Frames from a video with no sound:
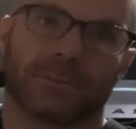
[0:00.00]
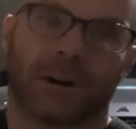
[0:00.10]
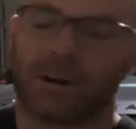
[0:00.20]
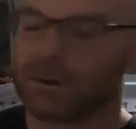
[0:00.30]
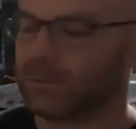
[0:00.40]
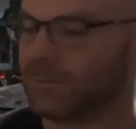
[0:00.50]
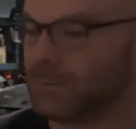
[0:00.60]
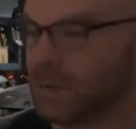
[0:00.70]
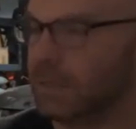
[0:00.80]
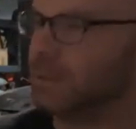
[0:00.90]
harder for
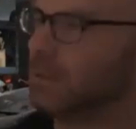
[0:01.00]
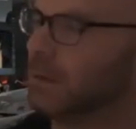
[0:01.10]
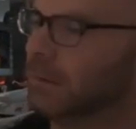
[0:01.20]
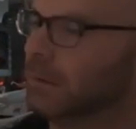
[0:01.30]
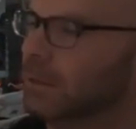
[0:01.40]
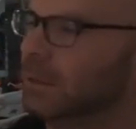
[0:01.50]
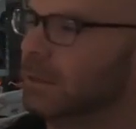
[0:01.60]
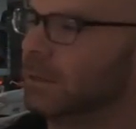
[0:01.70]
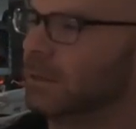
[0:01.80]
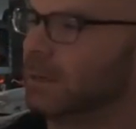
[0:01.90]
me. So
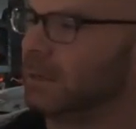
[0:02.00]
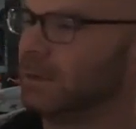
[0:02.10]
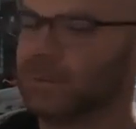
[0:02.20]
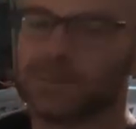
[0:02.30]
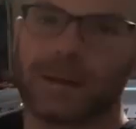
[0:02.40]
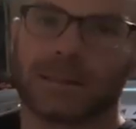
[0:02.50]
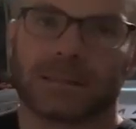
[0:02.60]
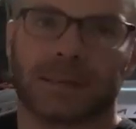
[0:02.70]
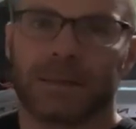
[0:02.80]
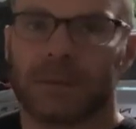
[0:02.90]
um, it's about the
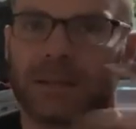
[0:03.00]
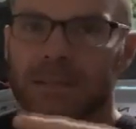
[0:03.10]
same by